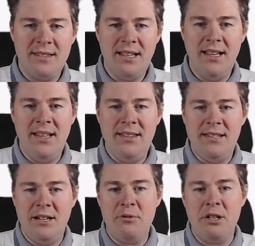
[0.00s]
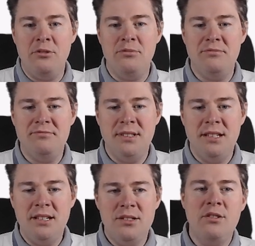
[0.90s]
And there we go.
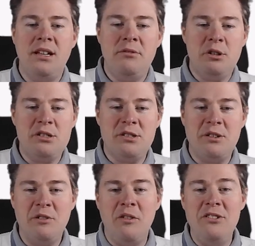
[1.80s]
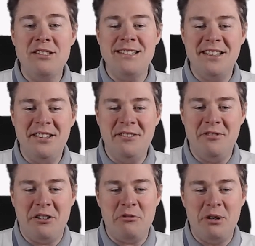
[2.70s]
So that works obviously
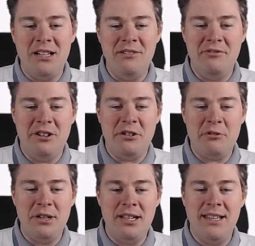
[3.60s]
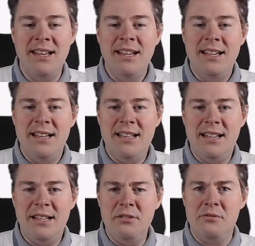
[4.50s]
very well, very quick.
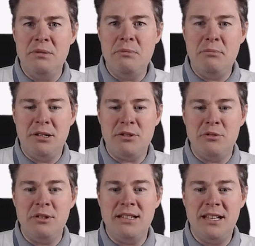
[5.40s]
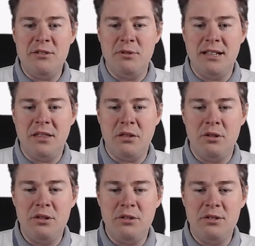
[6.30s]
I don't remember it going that quick. I
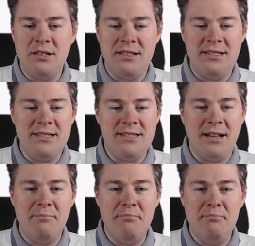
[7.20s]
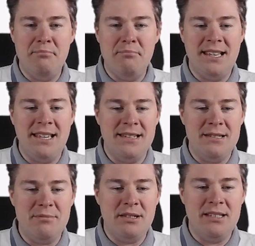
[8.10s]
thought it took some
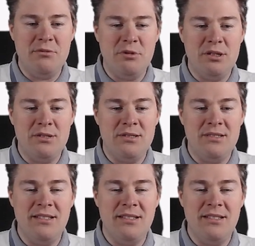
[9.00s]
seconds, but this was